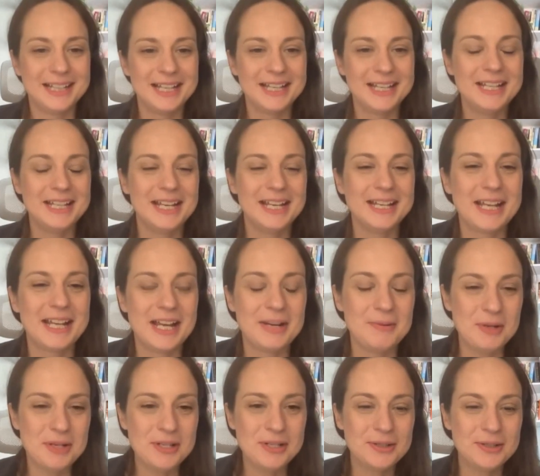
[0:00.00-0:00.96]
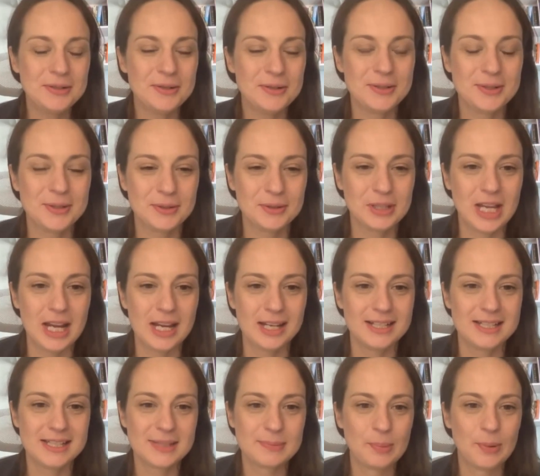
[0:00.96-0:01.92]
And I wanted to also
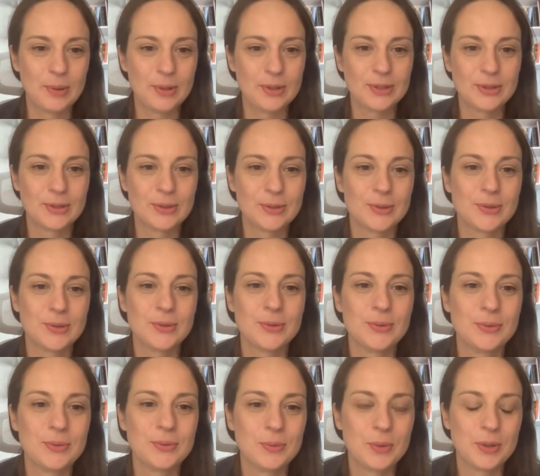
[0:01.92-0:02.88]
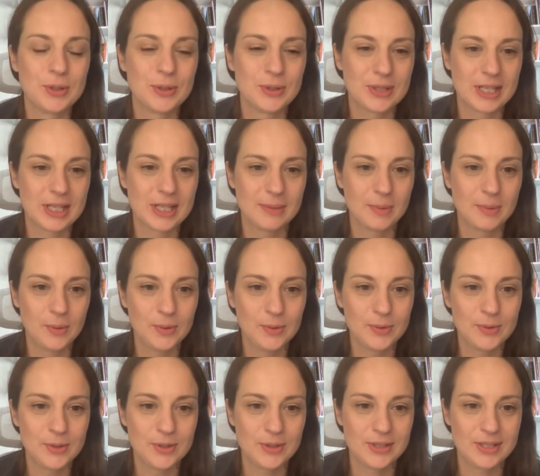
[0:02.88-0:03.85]
tie this point to what you said about
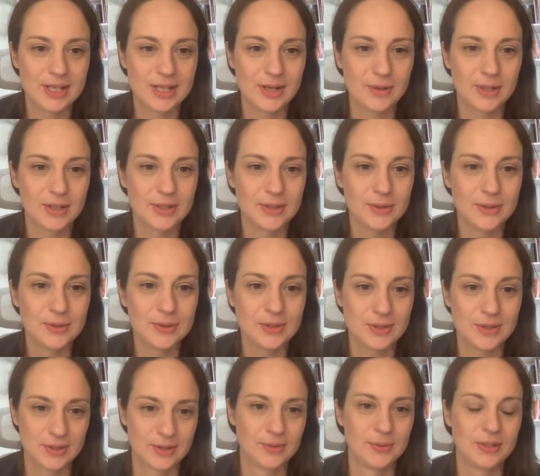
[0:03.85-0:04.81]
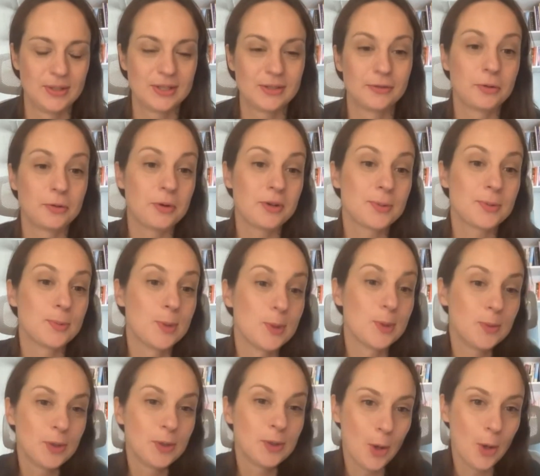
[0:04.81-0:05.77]
unions. How can unions do this? Of course, we
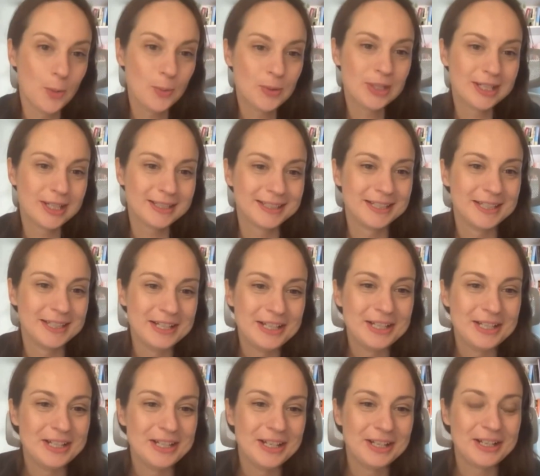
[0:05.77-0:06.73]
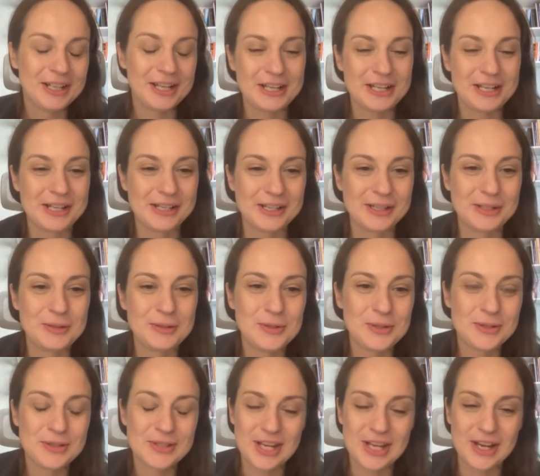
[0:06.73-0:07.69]
would hope that
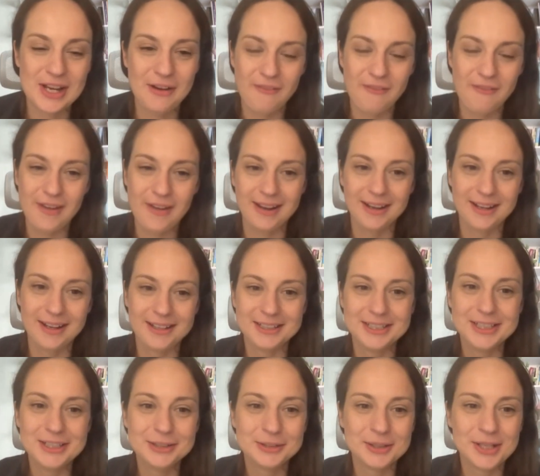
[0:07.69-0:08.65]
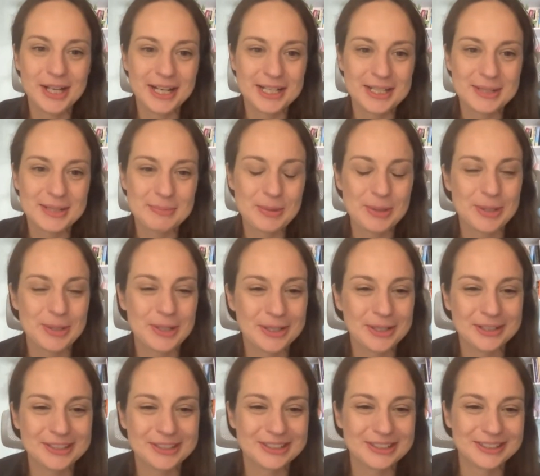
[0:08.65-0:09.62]
unions have a legal
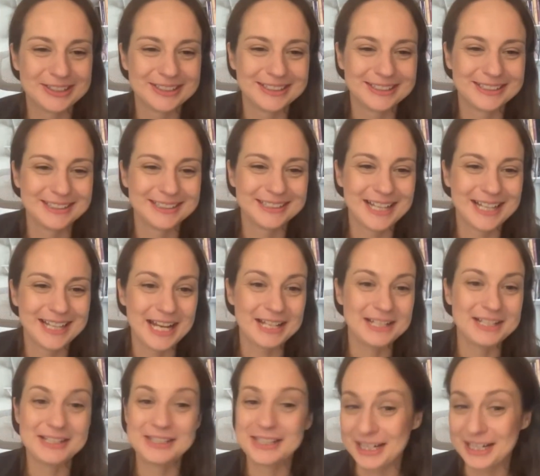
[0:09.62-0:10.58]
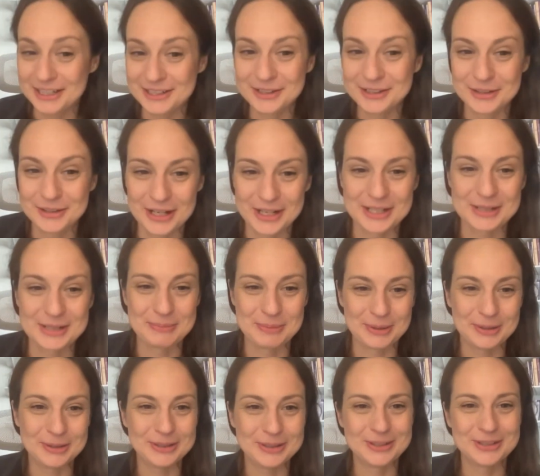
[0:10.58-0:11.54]
expert and a technical
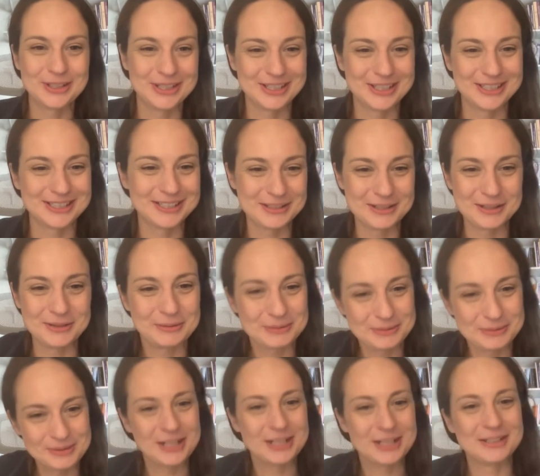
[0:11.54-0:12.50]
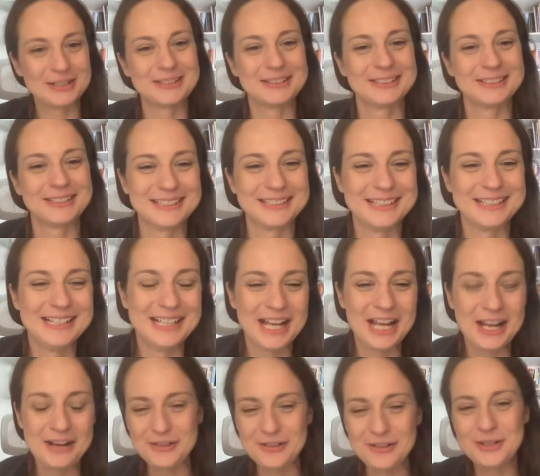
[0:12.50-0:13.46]
expert, just, you know, that
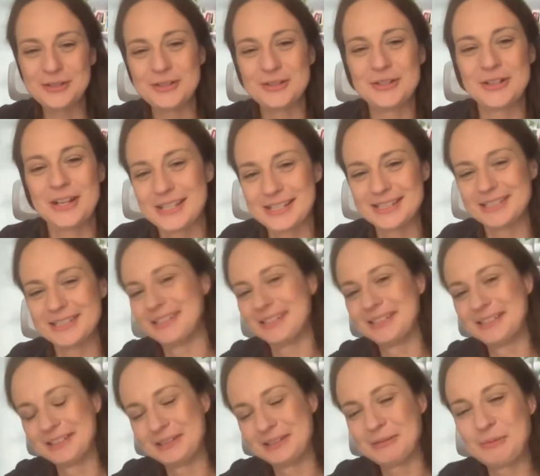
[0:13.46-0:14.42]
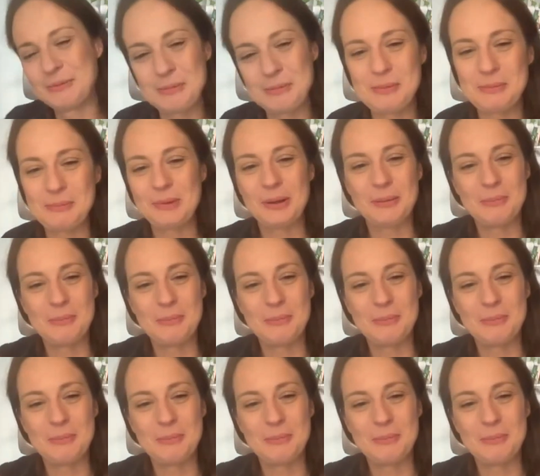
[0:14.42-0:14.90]
every union has a